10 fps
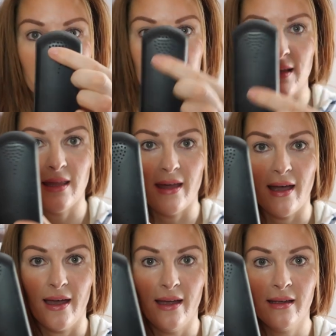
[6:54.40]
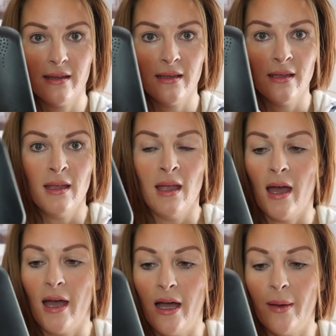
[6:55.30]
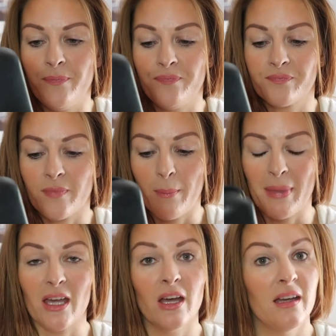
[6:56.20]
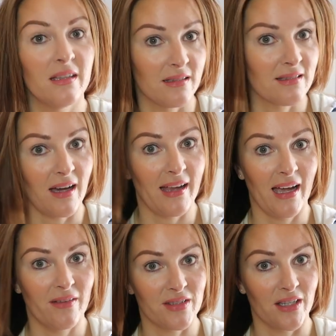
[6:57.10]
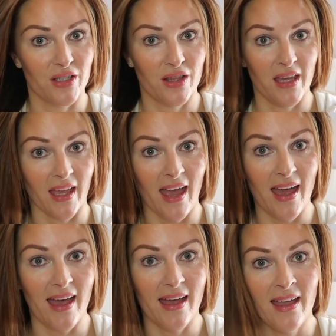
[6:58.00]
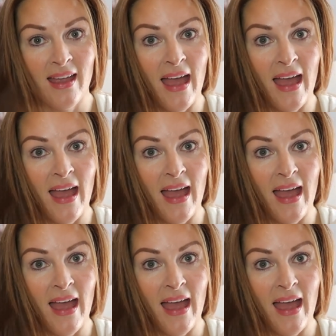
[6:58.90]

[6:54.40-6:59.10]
you can see there, because I have such thick hair,